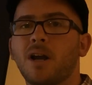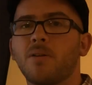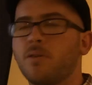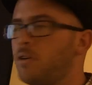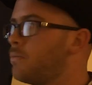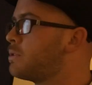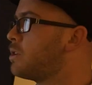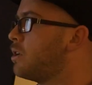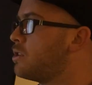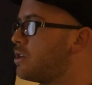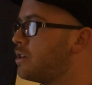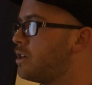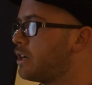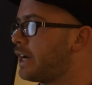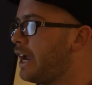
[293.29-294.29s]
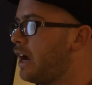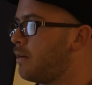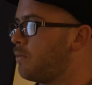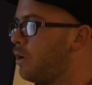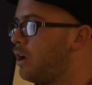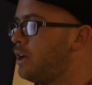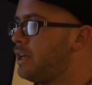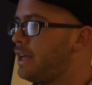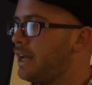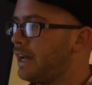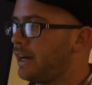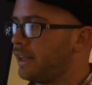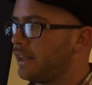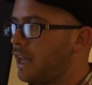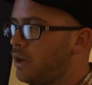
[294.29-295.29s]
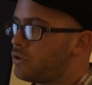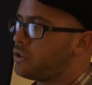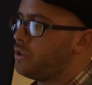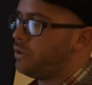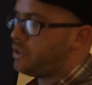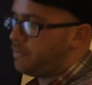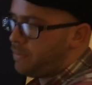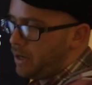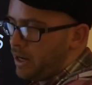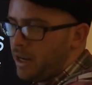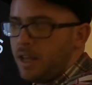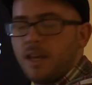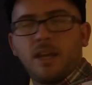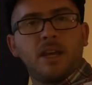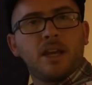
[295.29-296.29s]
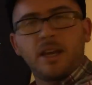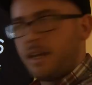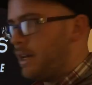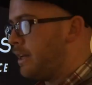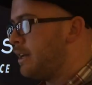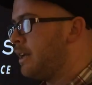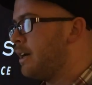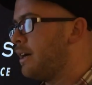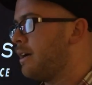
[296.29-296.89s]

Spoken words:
my room turns on your camera and allows you to be in